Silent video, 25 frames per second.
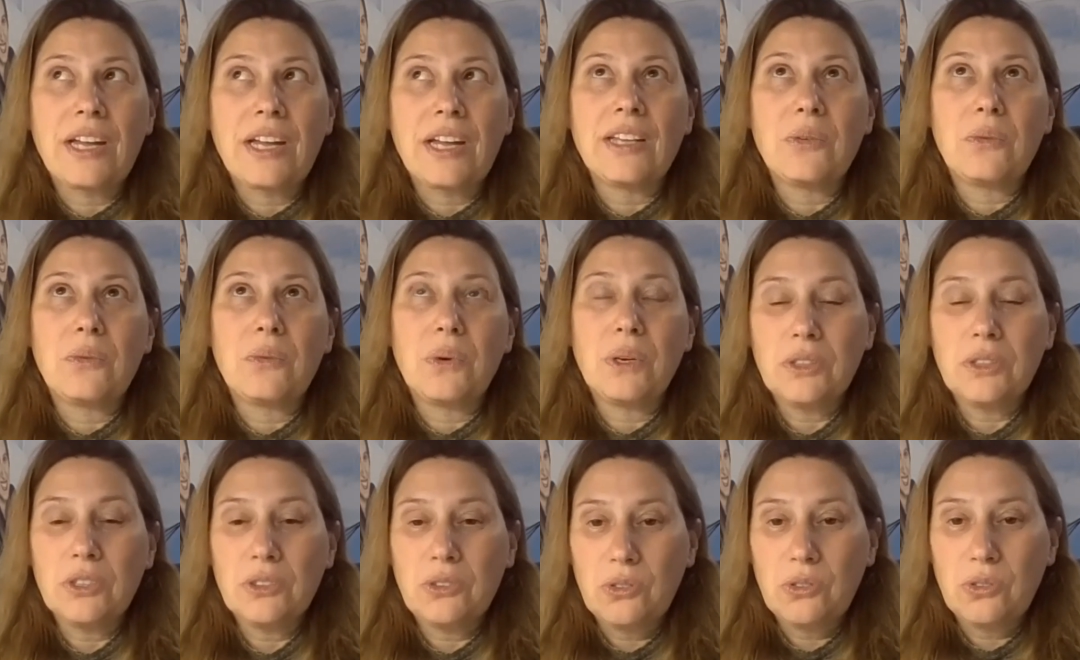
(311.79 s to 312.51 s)
I
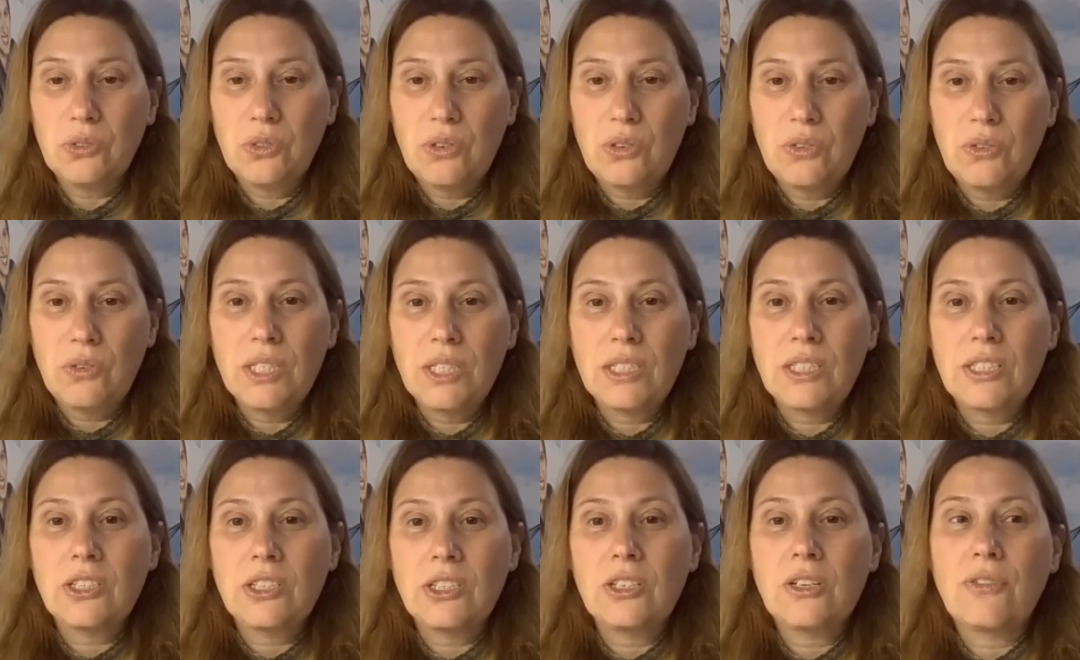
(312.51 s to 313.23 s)
wanted to do a
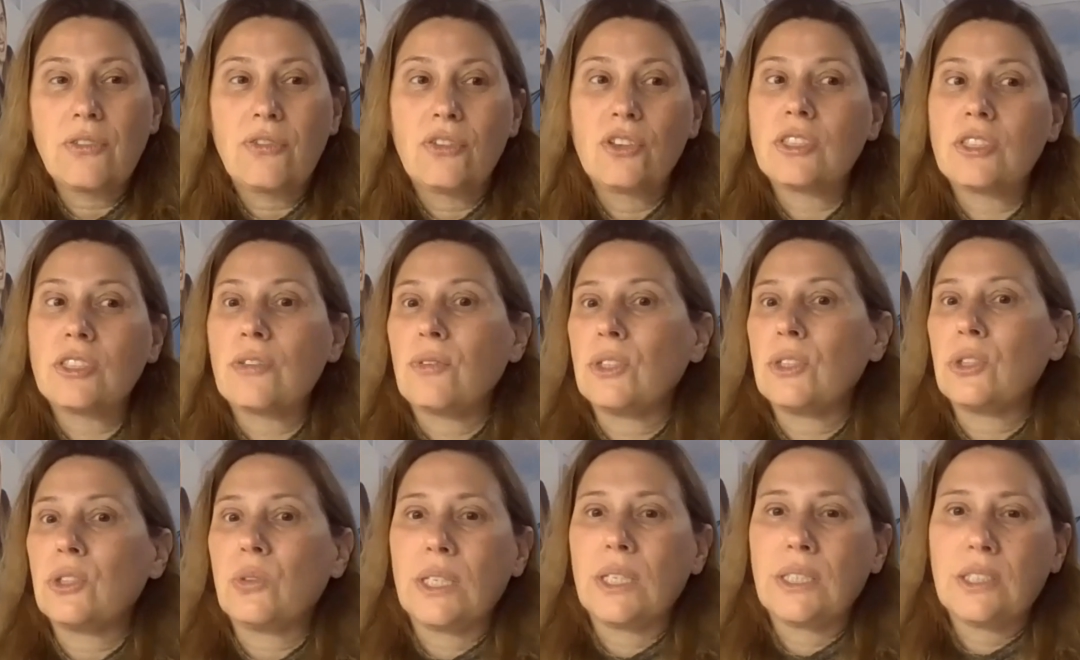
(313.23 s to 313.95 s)
research, first of
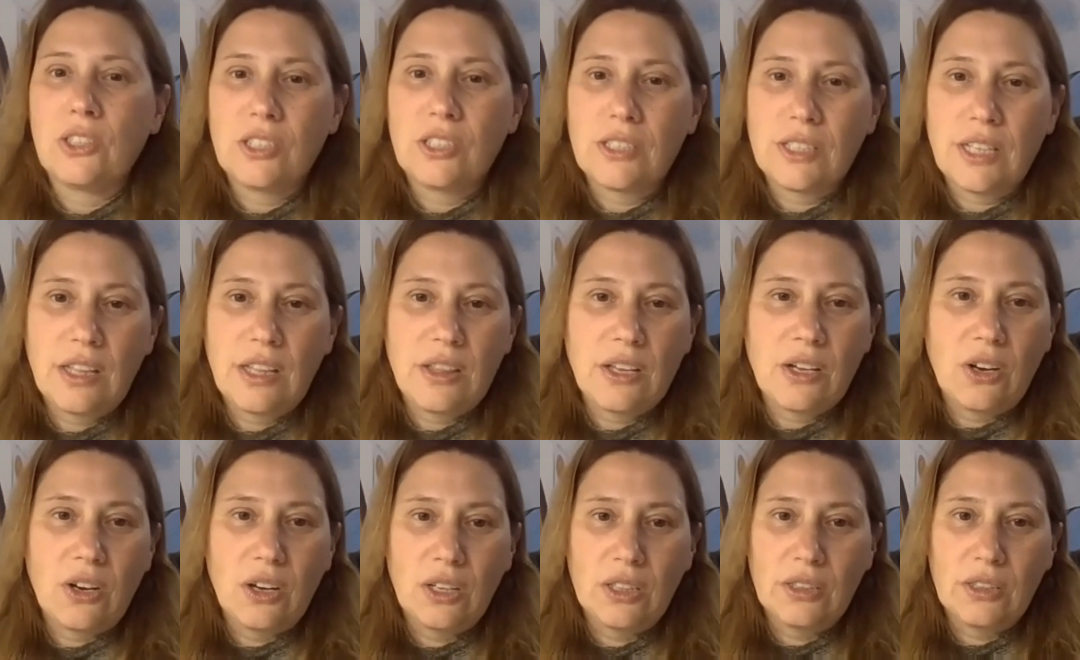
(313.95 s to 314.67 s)
all, to understand
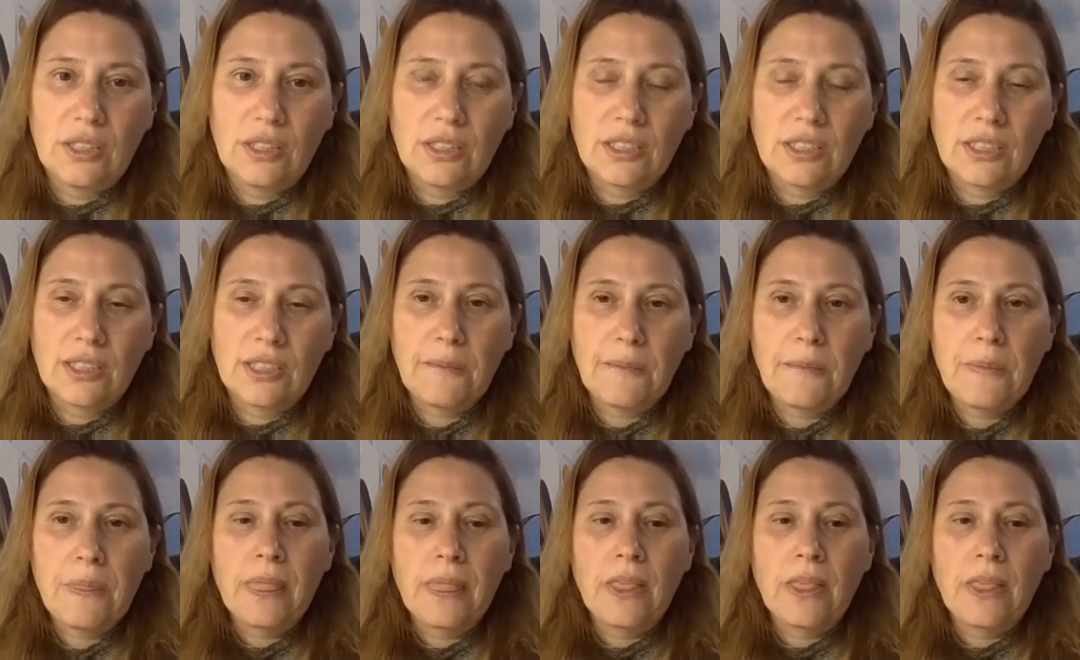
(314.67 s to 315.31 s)
the context,